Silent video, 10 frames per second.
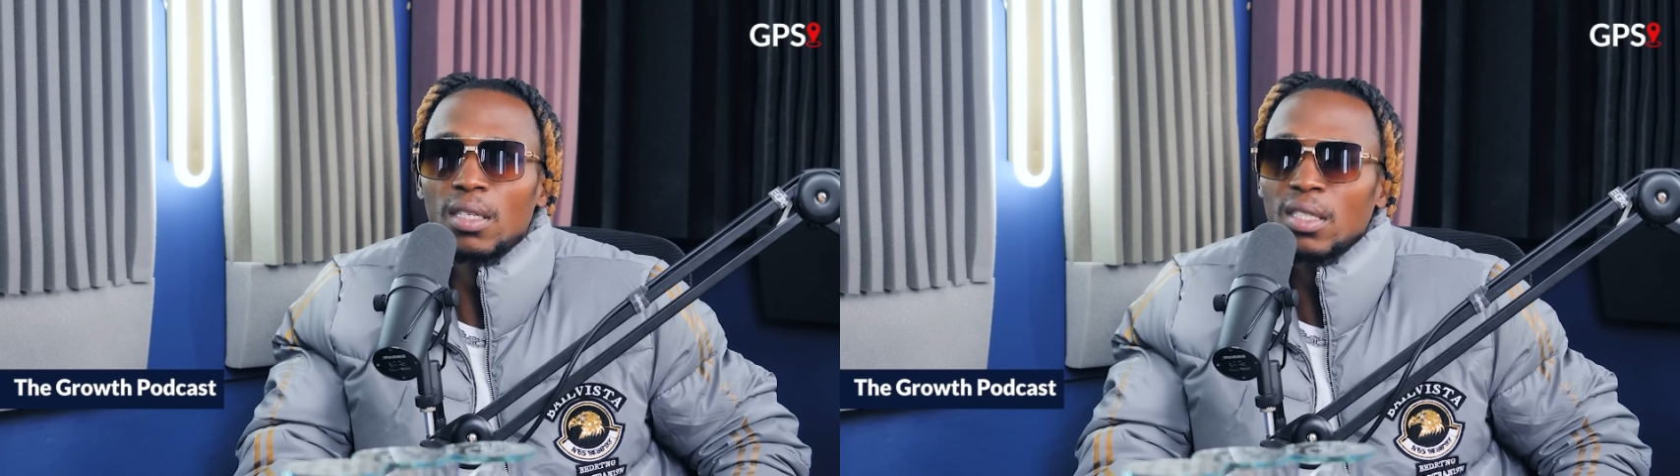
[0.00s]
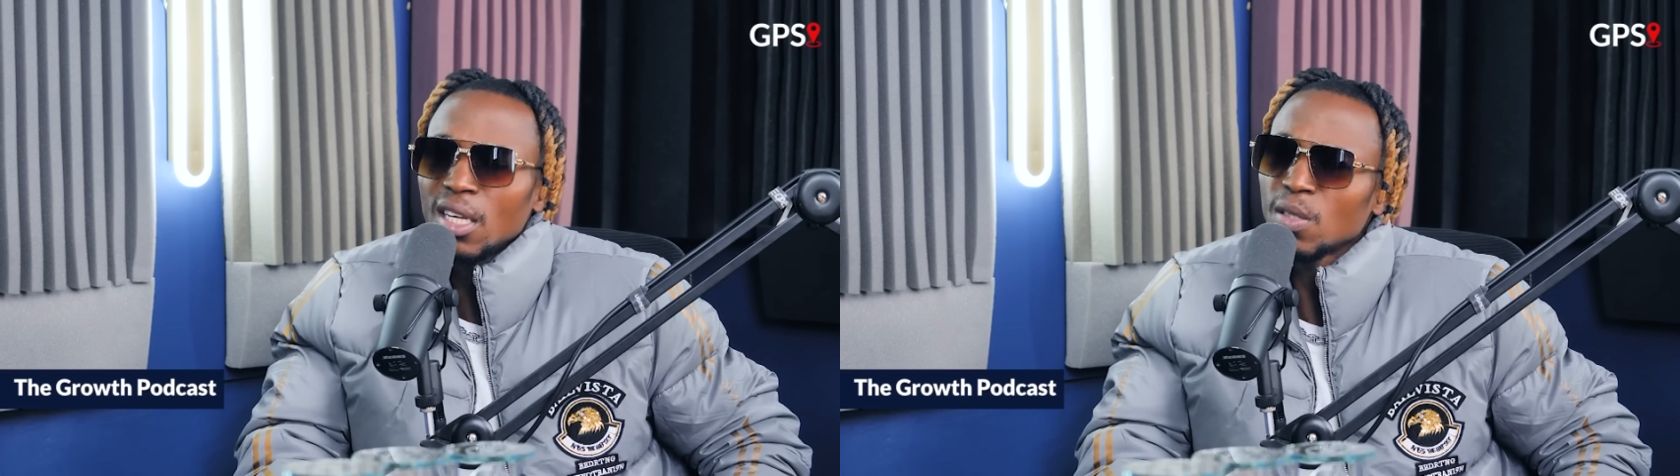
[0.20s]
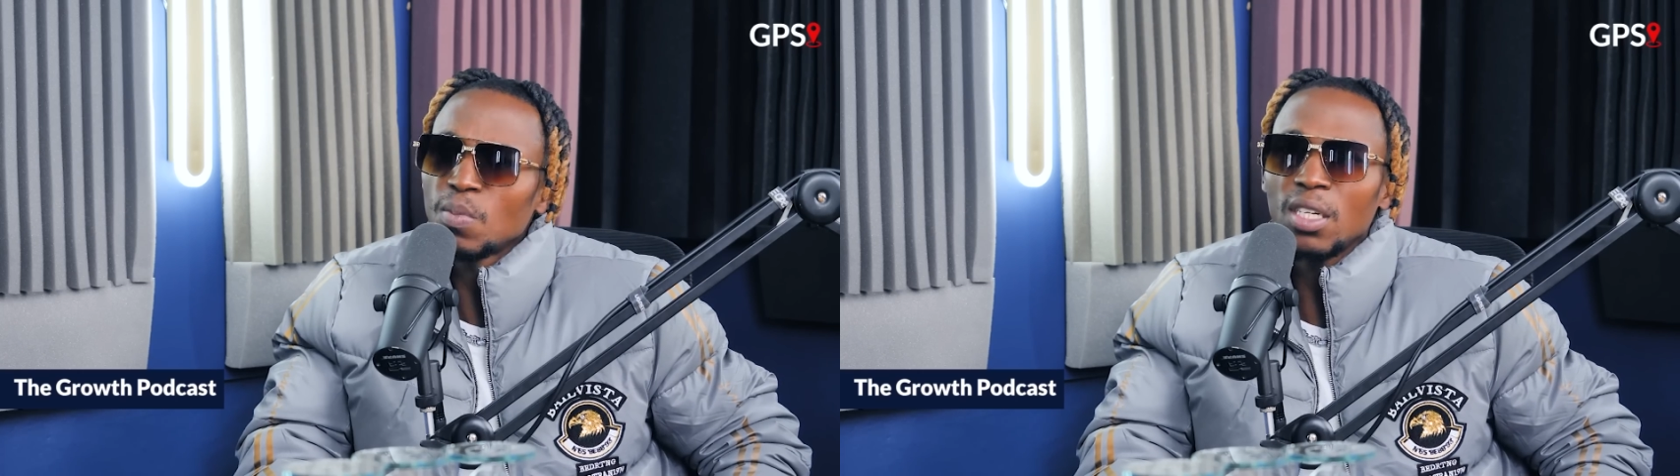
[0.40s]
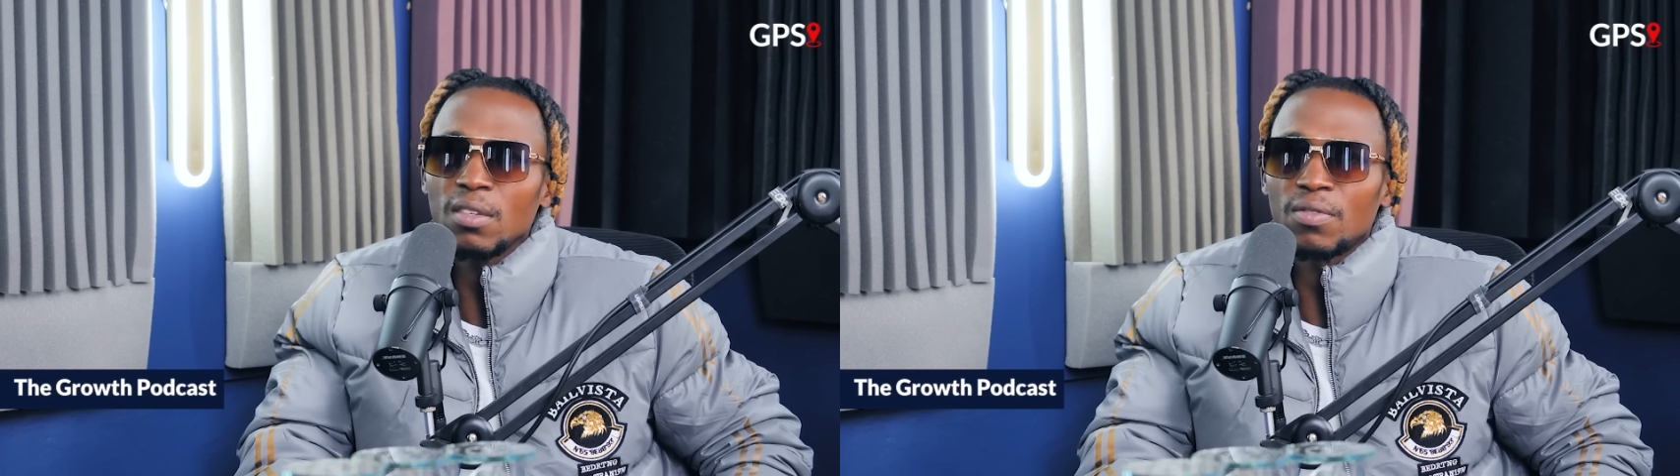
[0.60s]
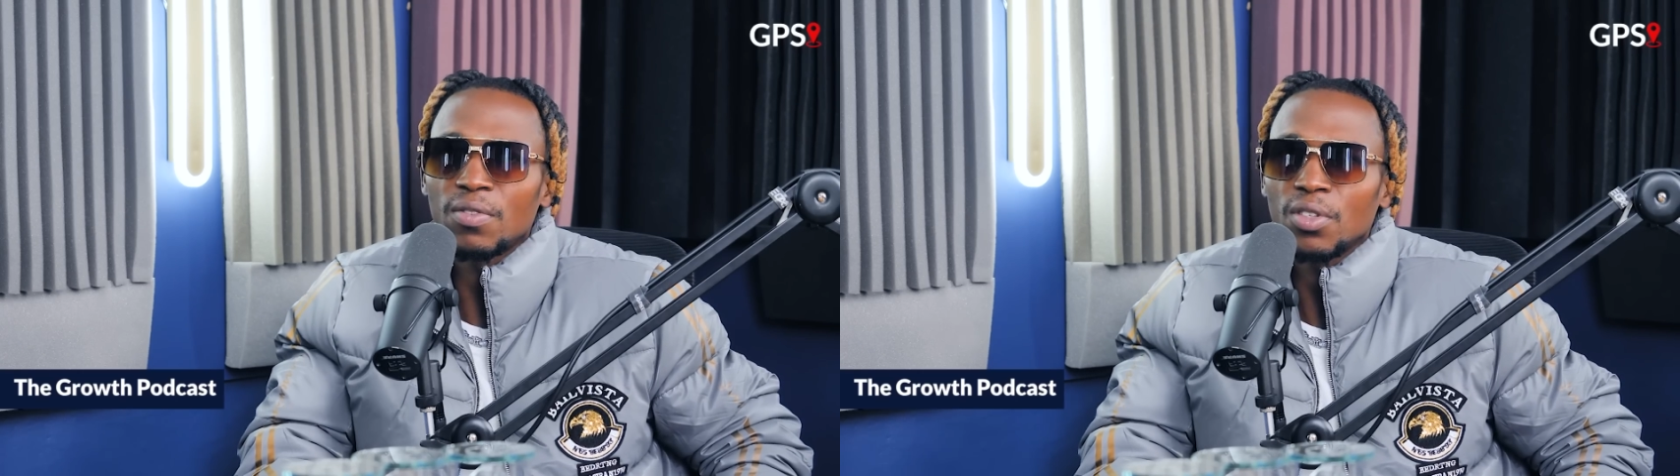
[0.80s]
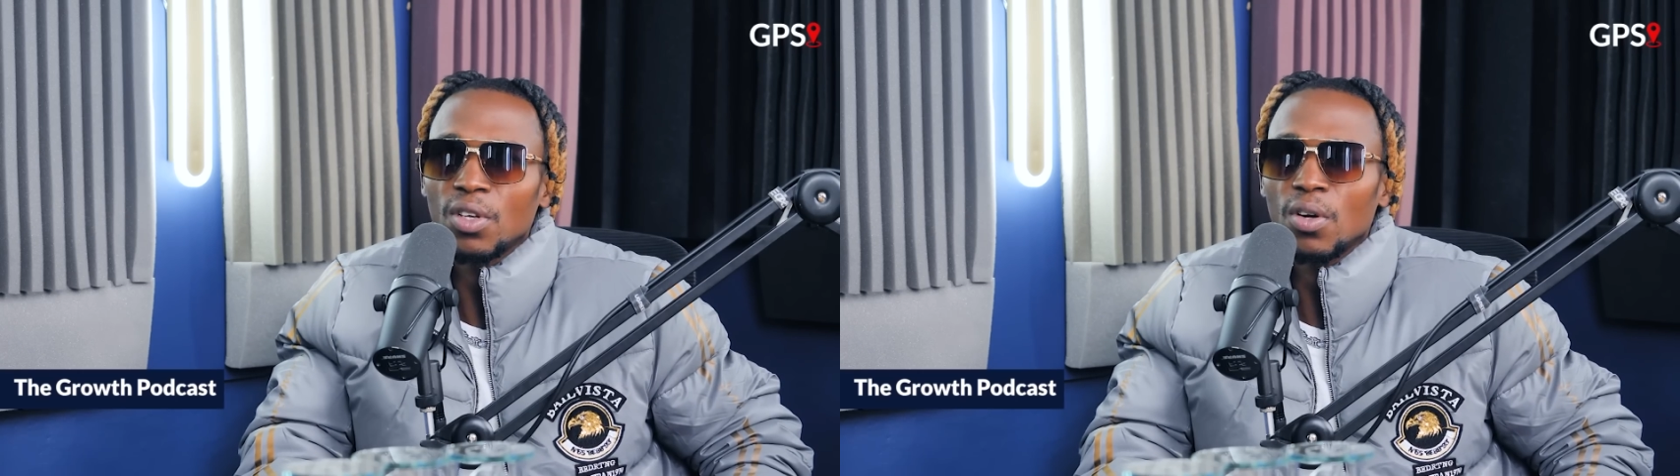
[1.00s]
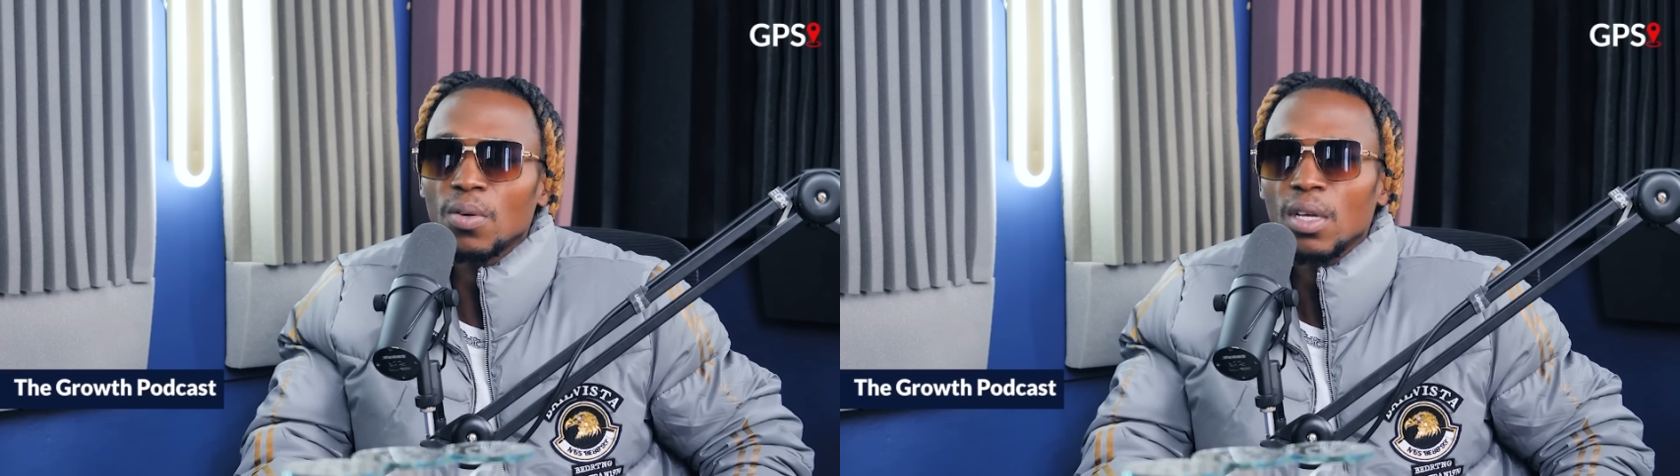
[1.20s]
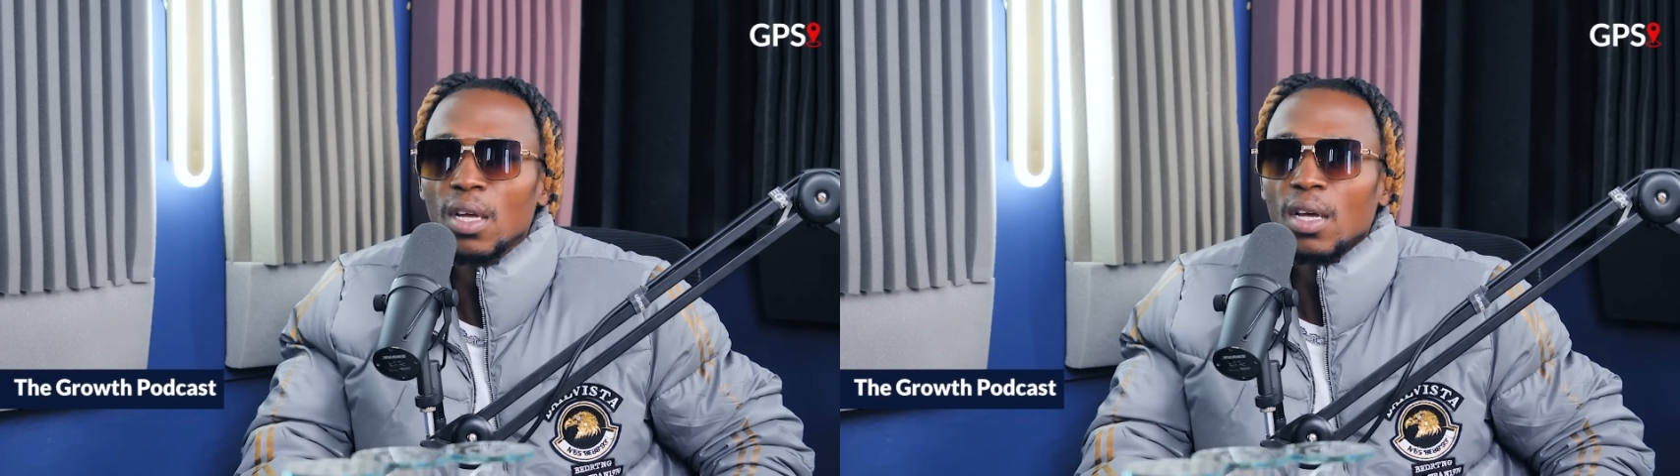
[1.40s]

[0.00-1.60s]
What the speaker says: just believe, you know,